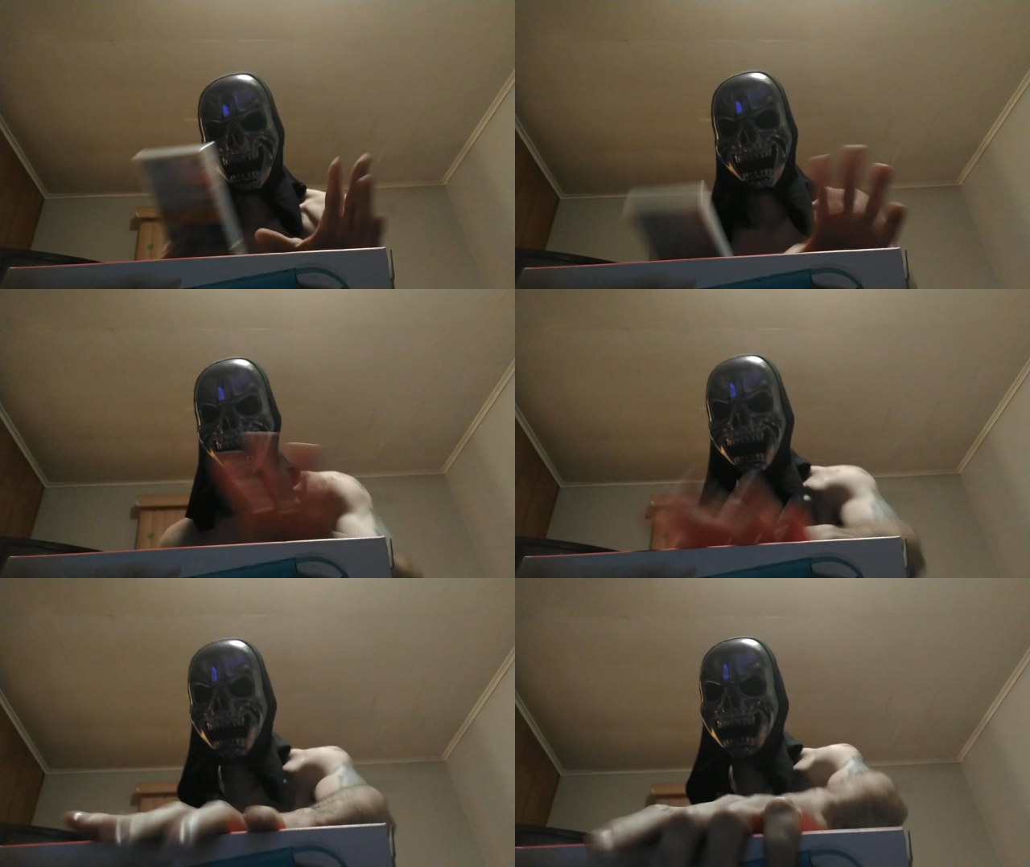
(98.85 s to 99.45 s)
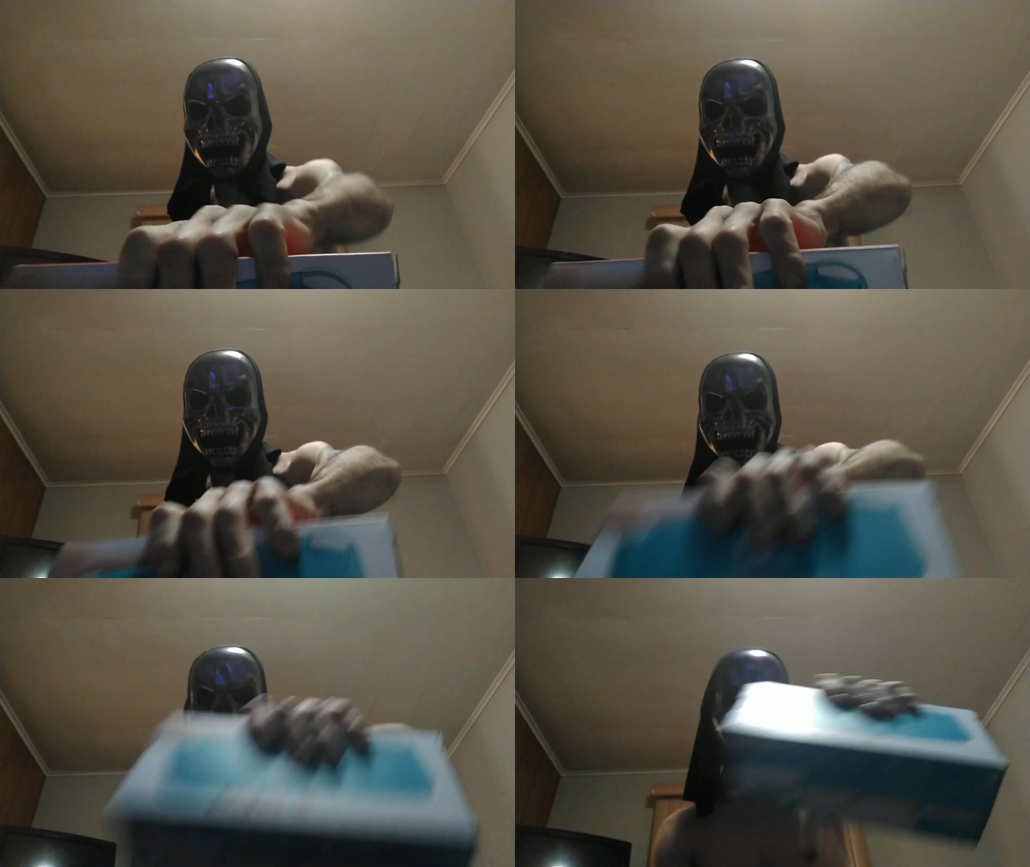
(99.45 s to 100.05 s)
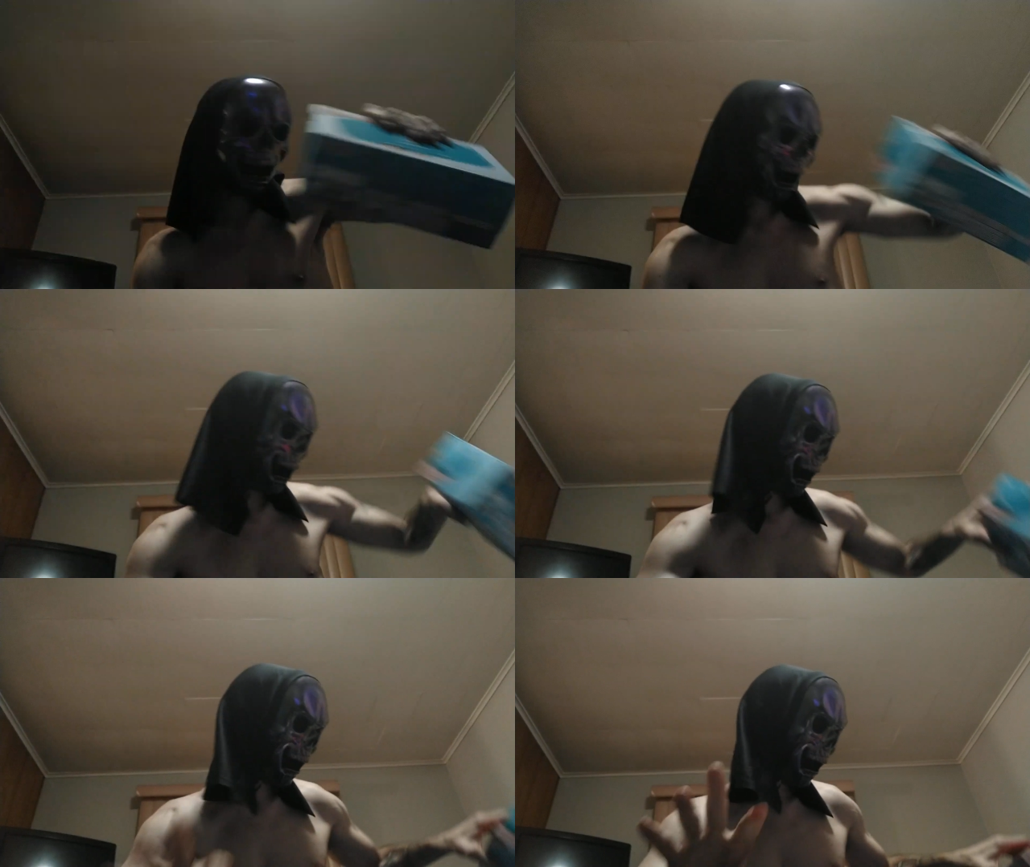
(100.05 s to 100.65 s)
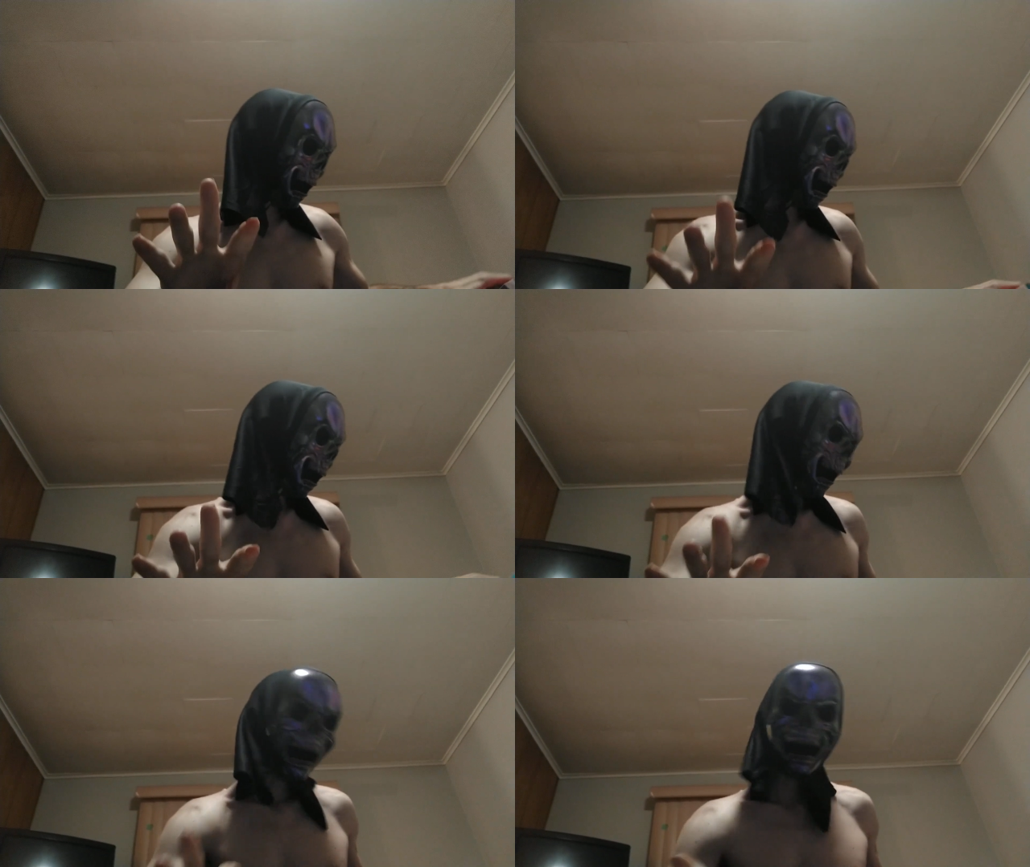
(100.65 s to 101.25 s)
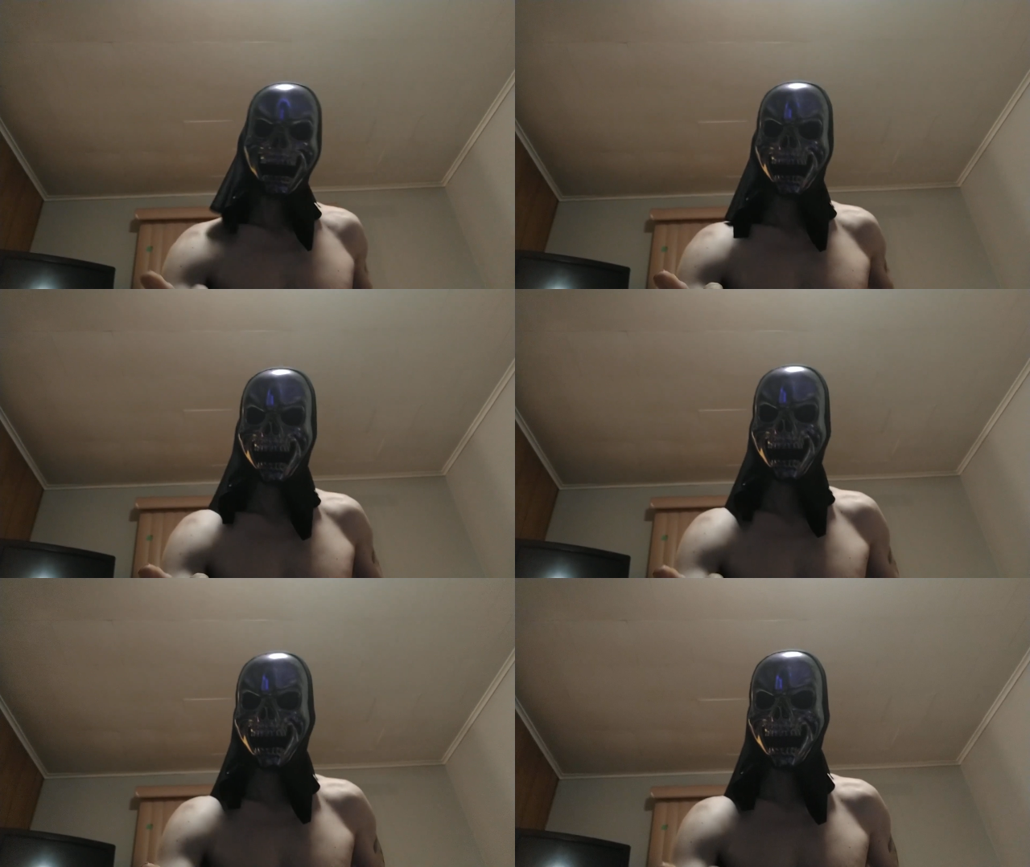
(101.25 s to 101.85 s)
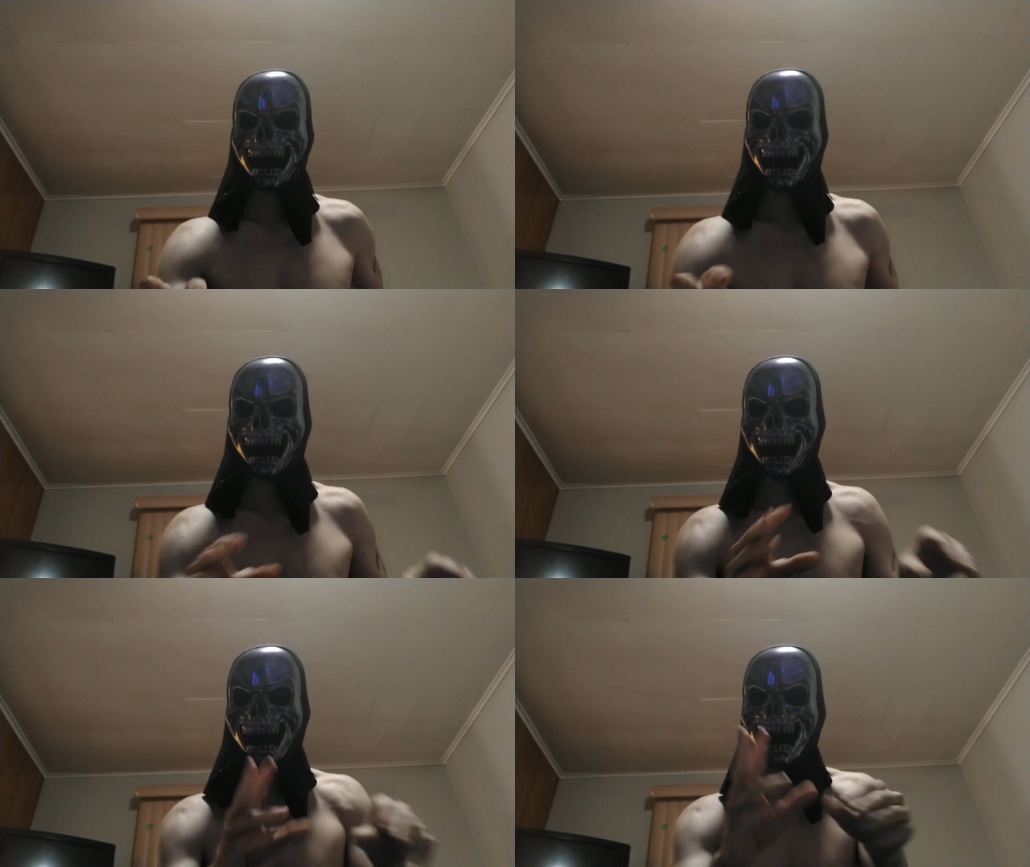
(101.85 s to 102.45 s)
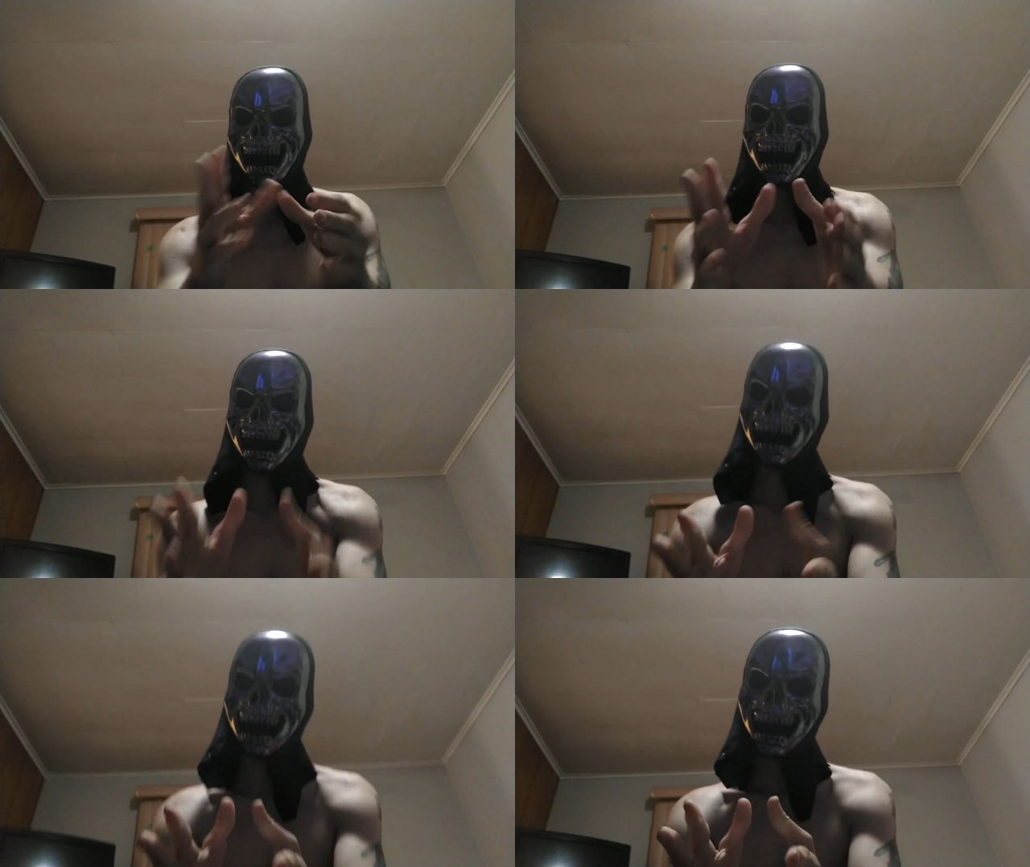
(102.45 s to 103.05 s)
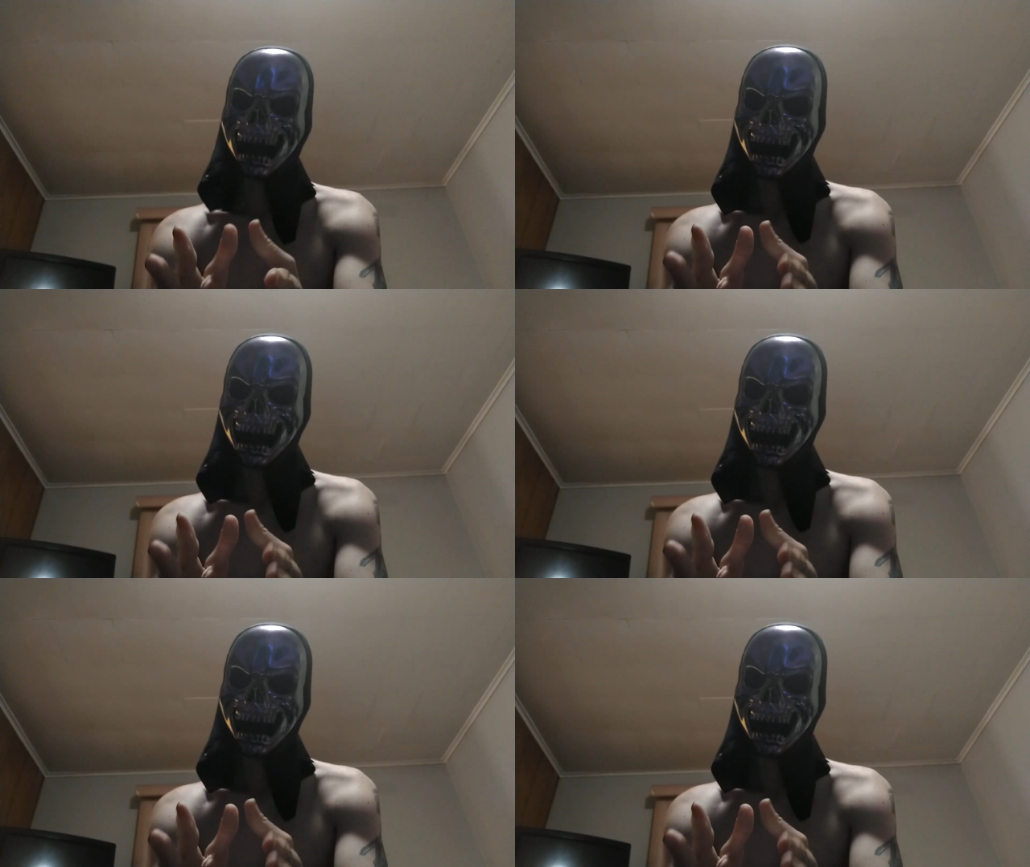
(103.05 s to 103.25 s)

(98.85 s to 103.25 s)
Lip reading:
No face is visible, so there are no lips to read.